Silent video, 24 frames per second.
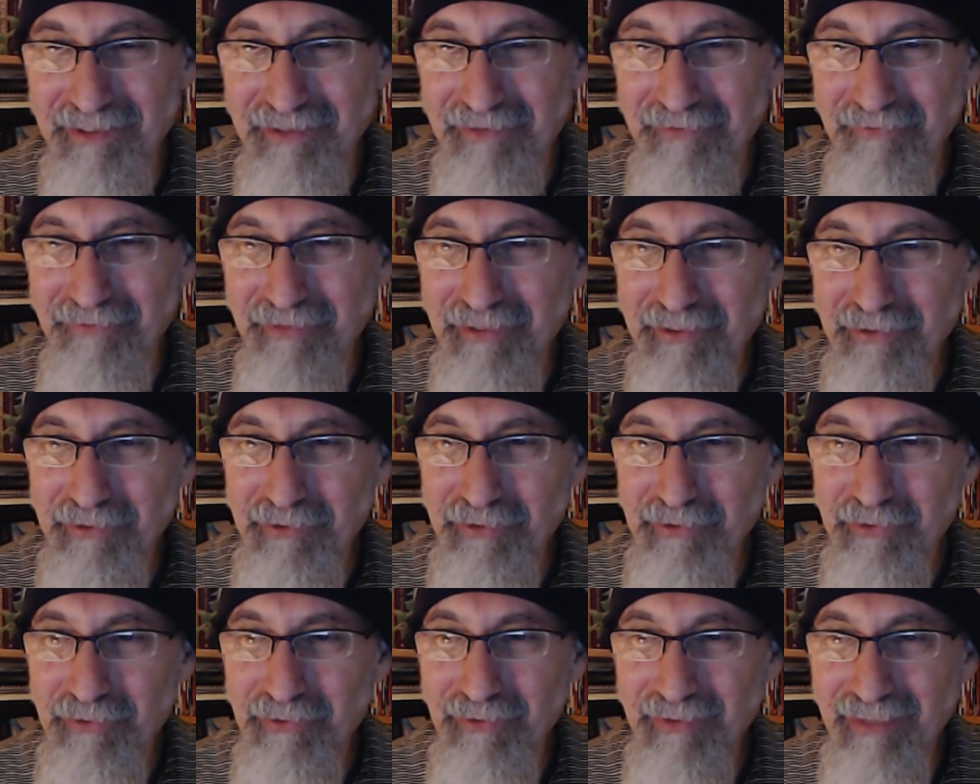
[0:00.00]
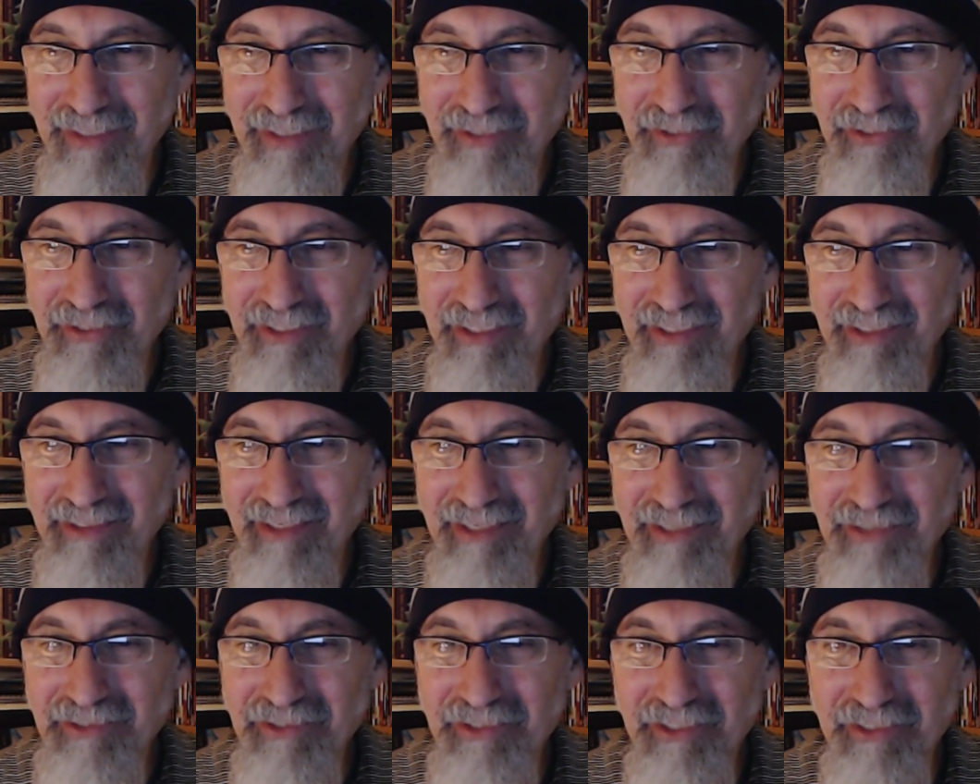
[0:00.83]
Very cool. Edging in
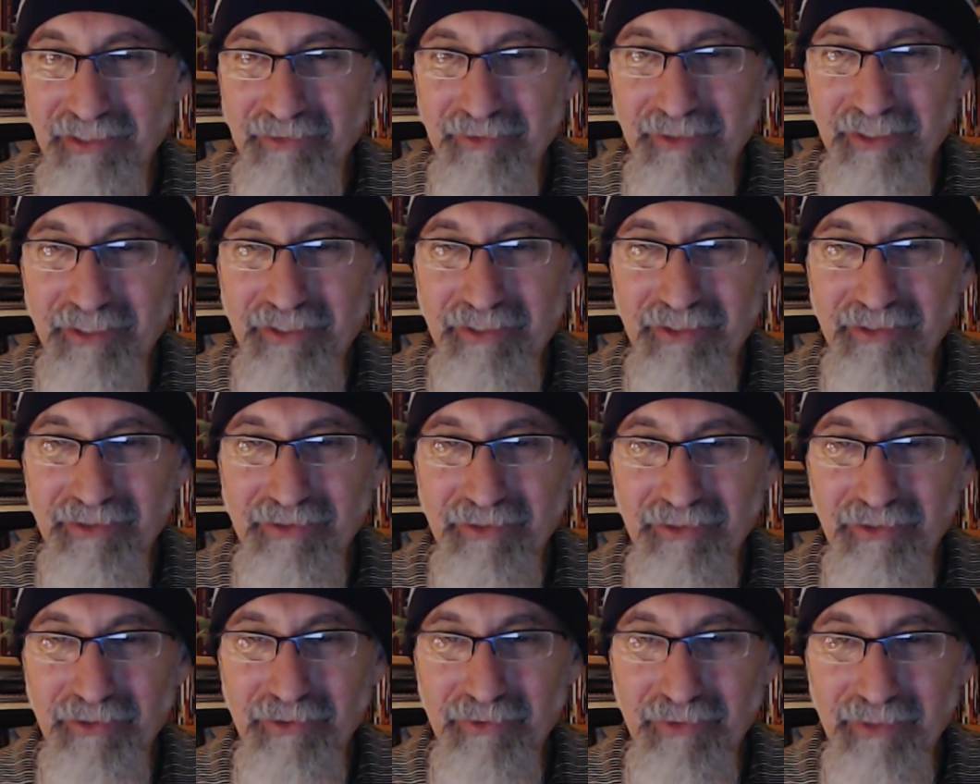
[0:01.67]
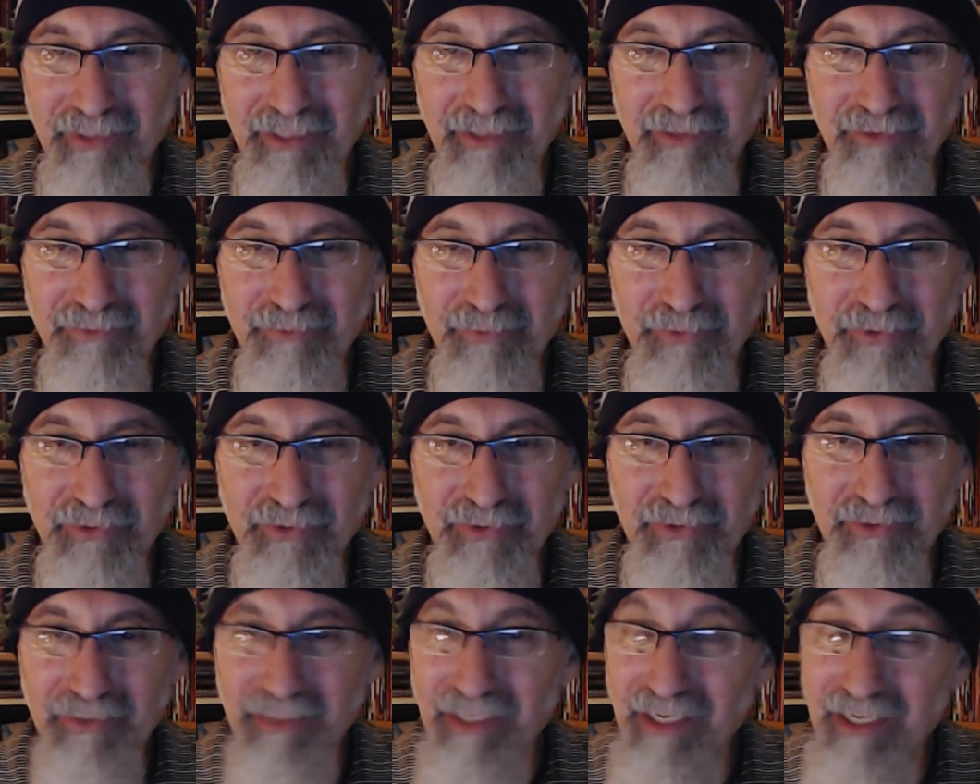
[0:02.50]
next generation is a great
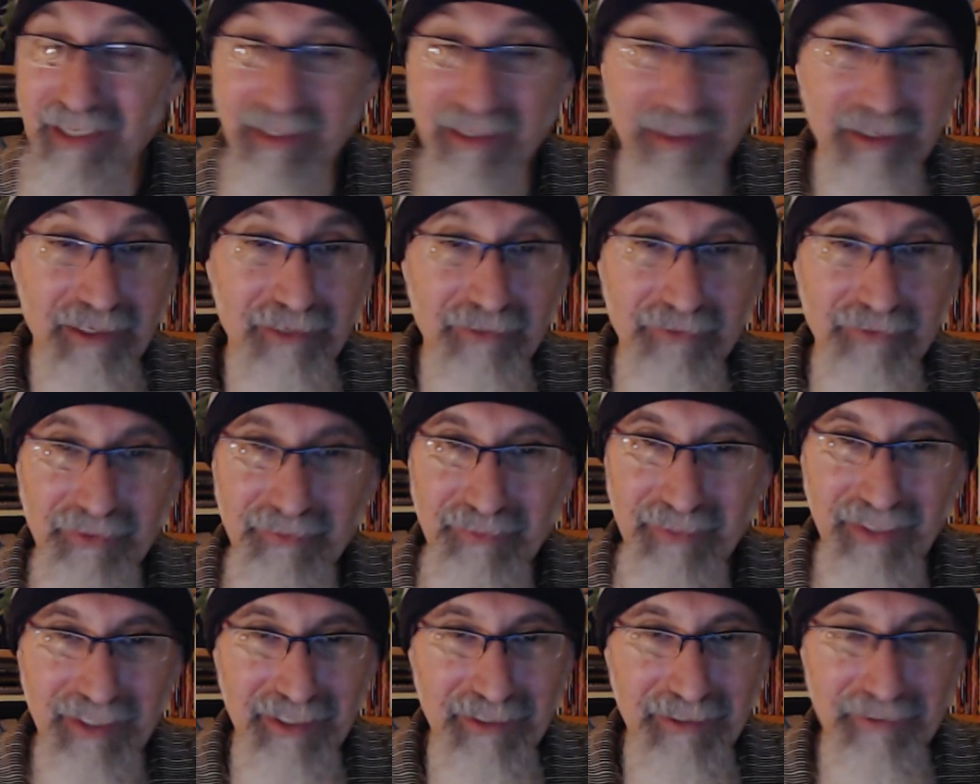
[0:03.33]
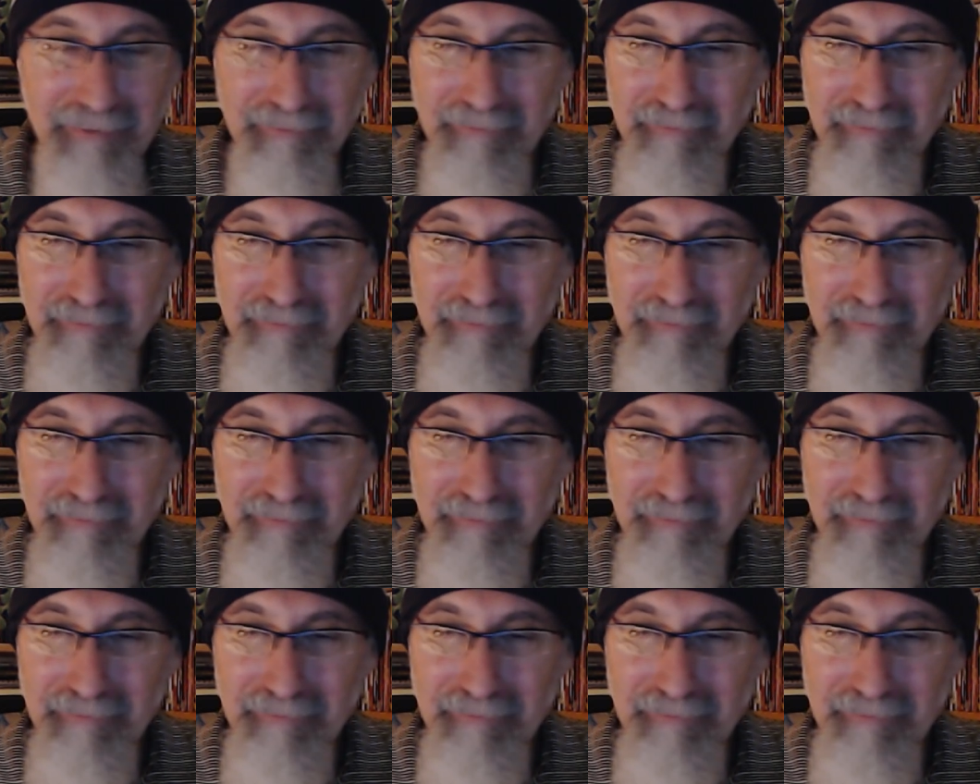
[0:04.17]
pursuit. I love man.